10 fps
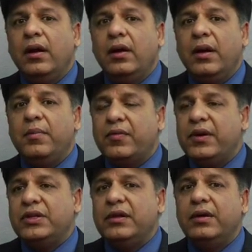
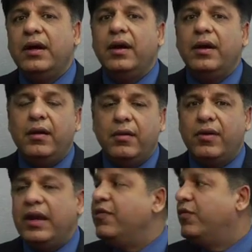immigration
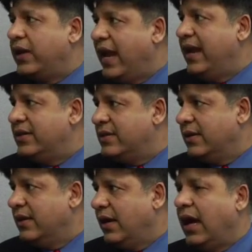relief for gays
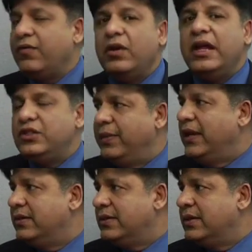and for
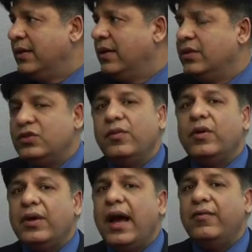lesbians. So we're going
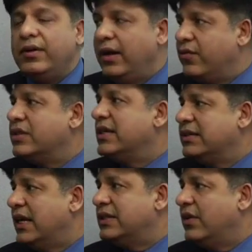to have an interesting
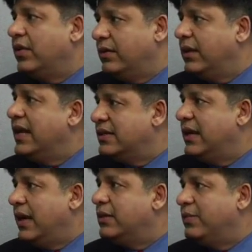session on gays and
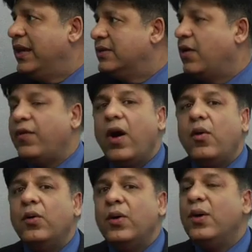lesbians, of
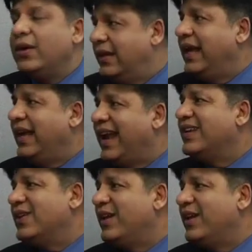how they can actually